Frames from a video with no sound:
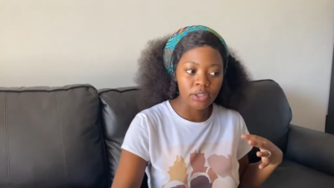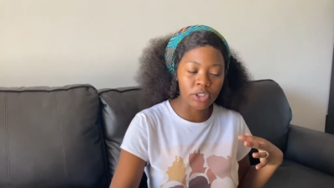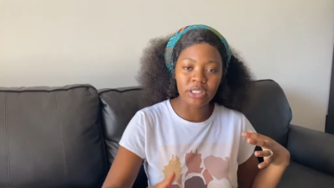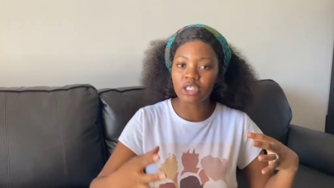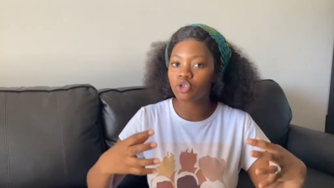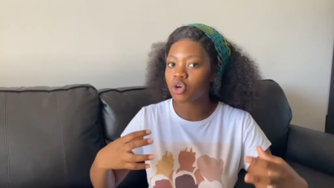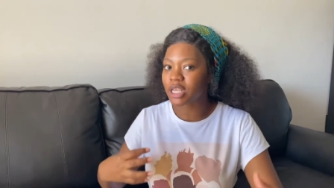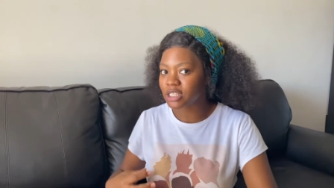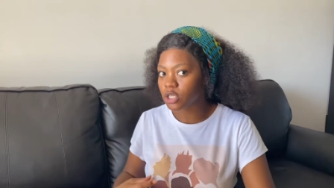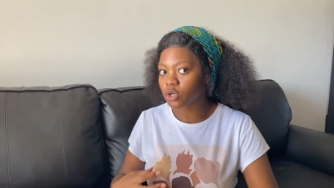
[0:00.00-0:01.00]

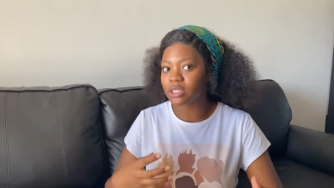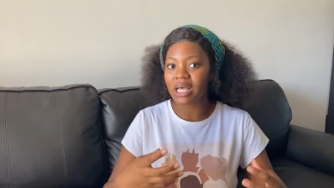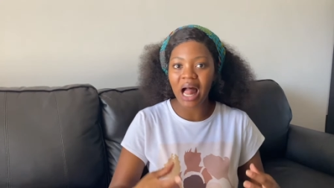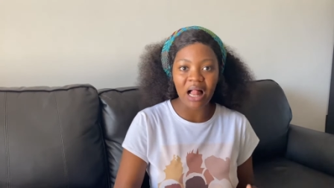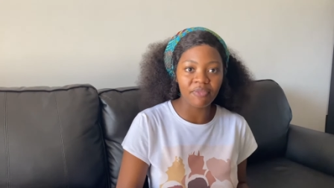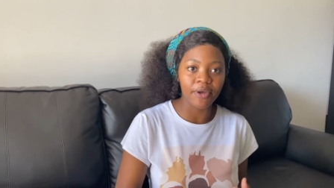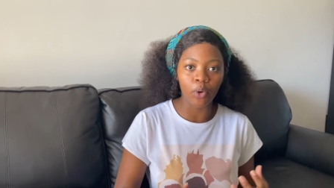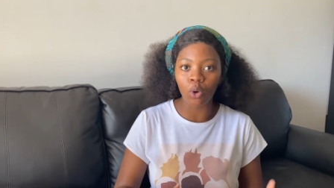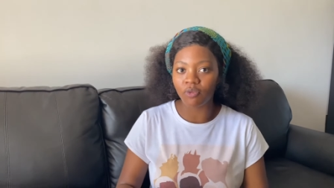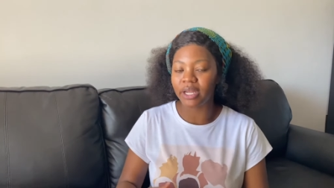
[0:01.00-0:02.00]
distrusting yourself and
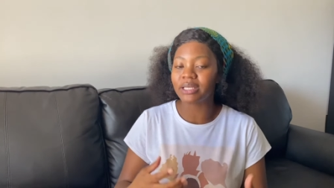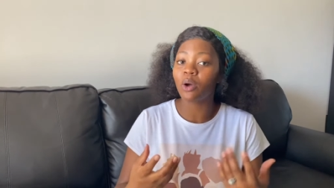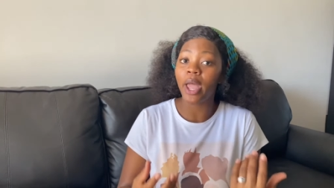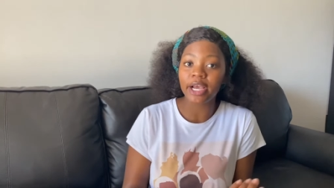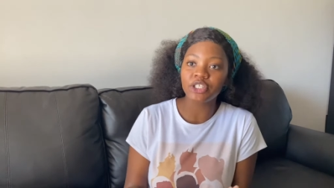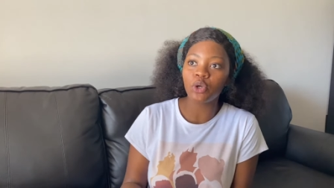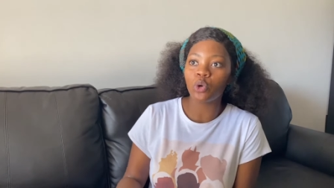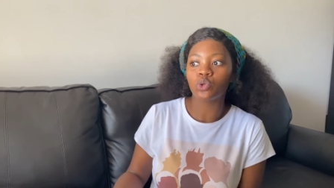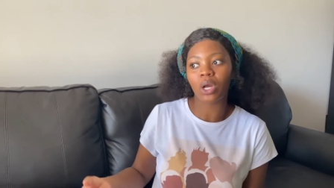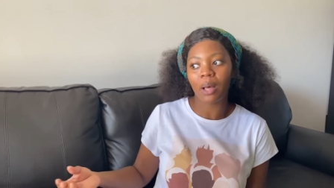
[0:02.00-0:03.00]
all of that actually
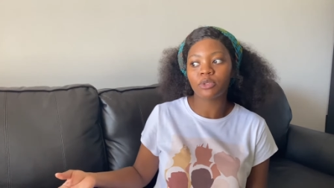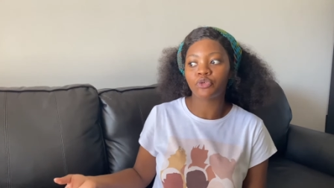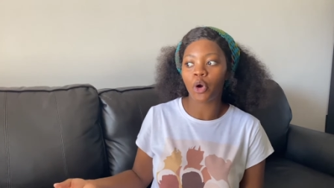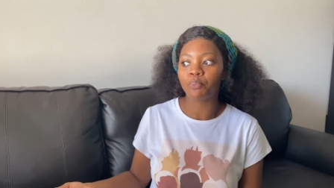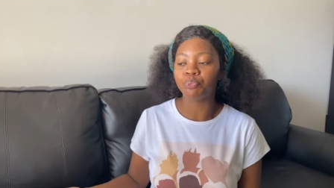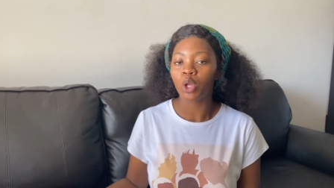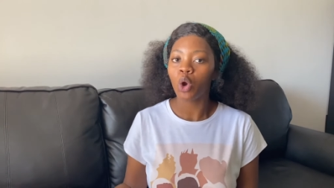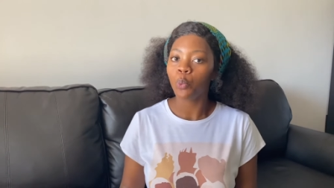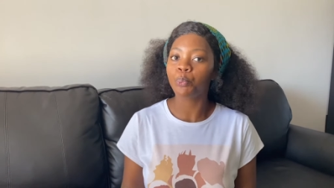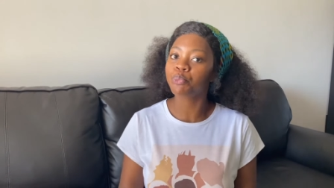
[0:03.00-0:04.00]
also comes
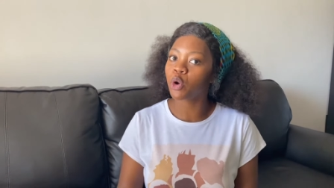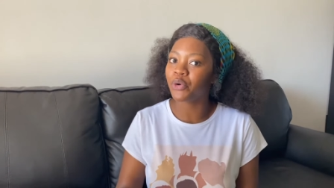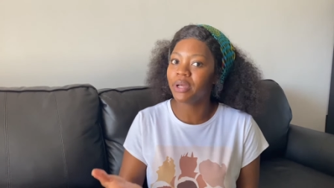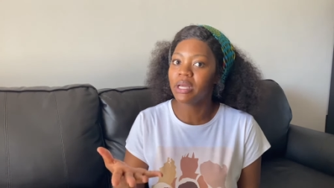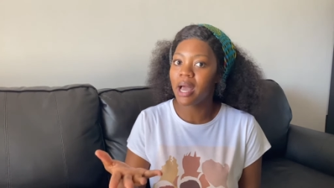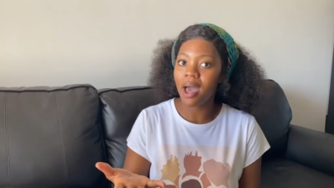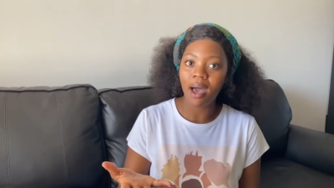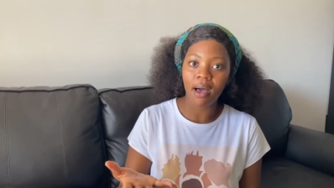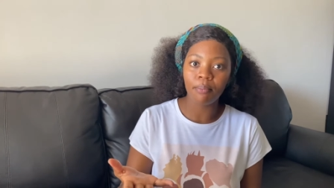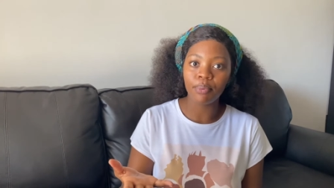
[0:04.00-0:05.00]
from growing
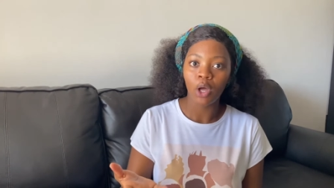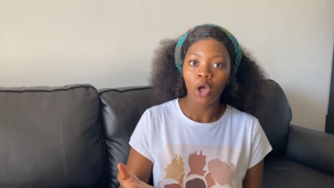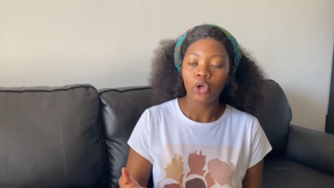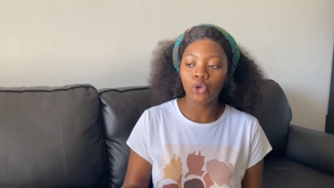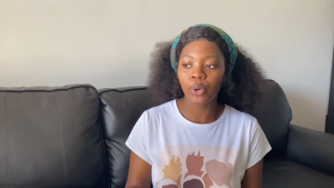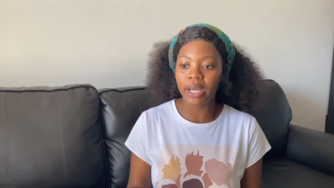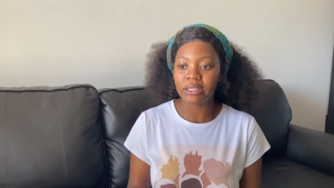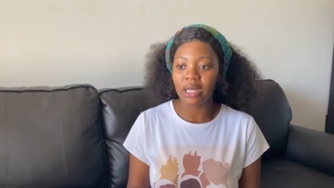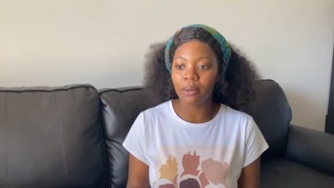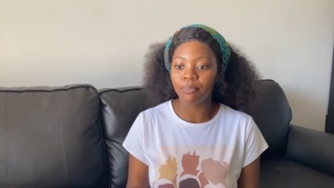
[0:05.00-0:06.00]
up. You
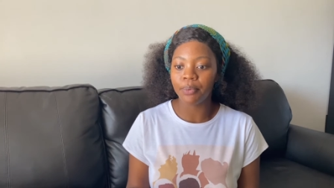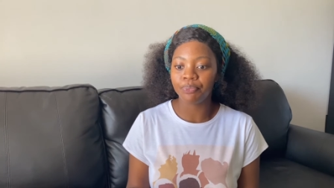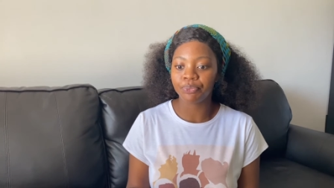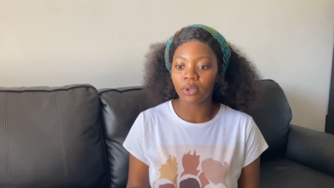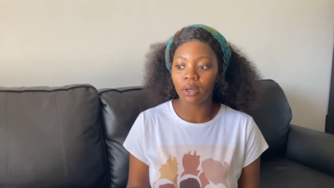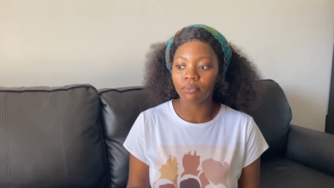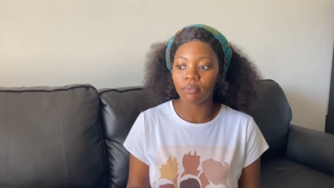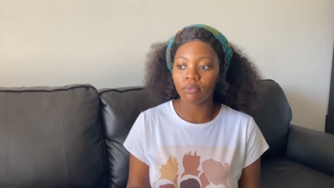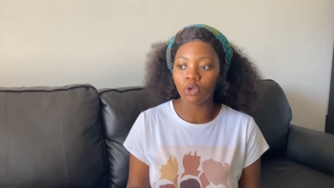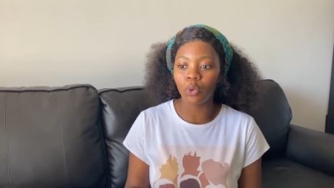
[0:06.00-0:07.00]
end up,
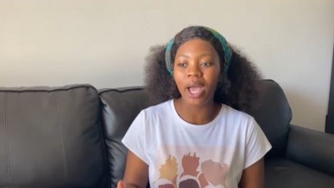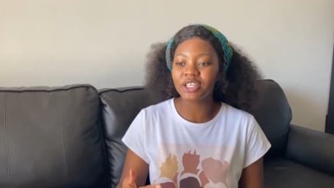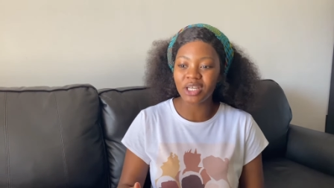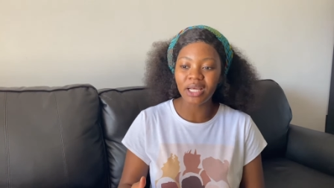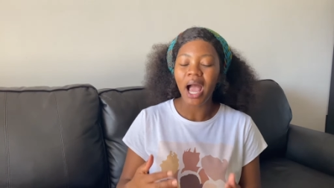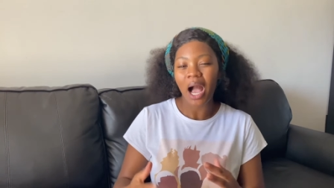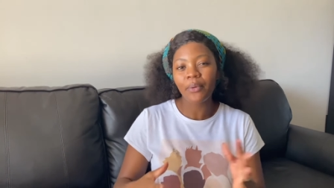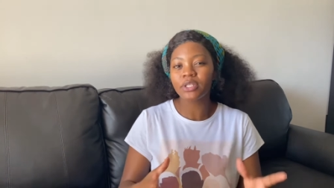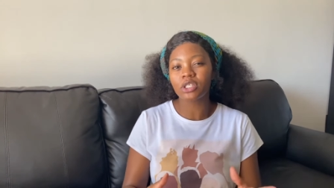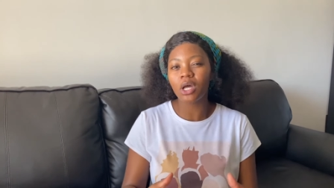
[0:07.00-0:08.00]
you actually, how
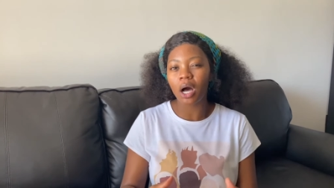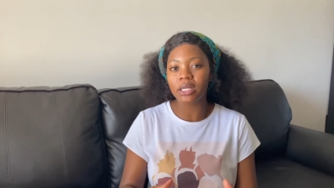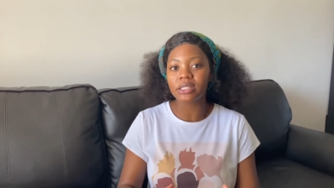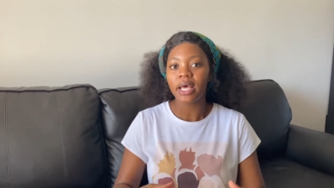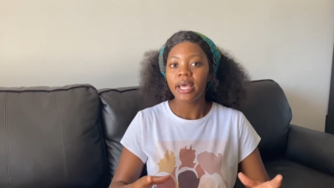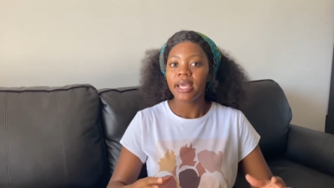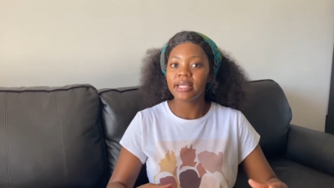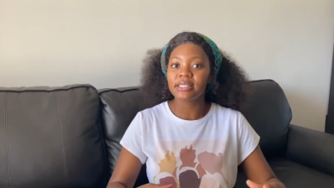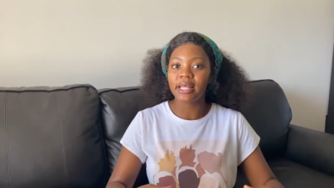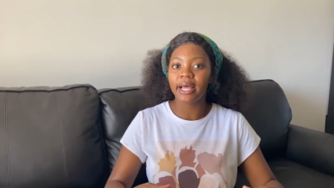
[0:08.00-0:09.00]
it starts,
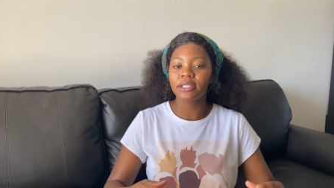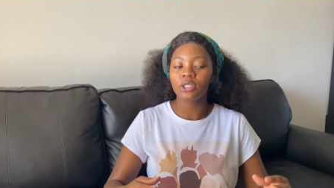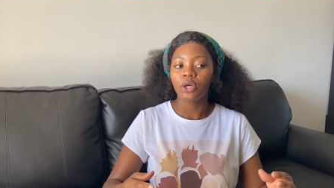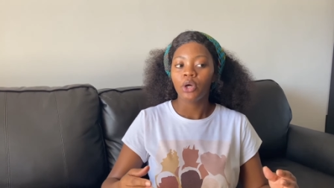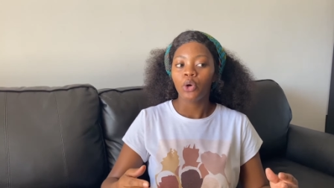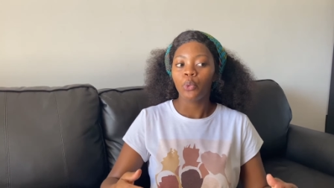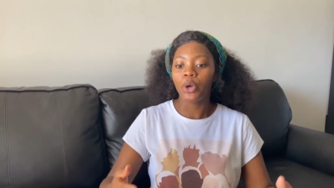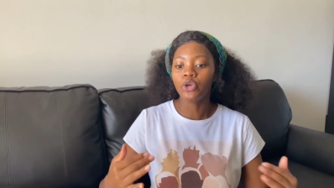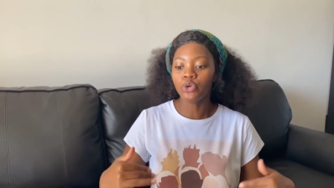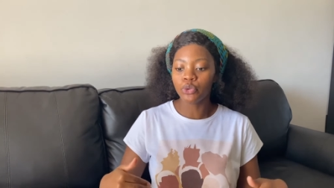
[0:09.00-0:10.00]
it's that
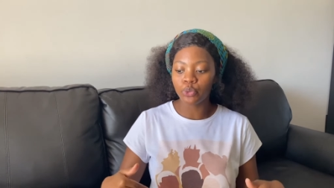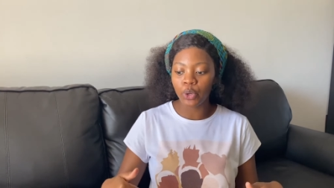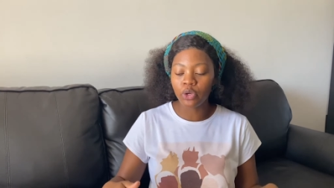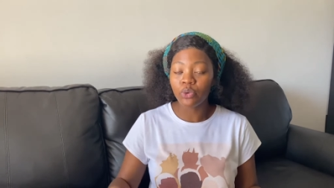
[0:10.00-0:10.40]
when you when you're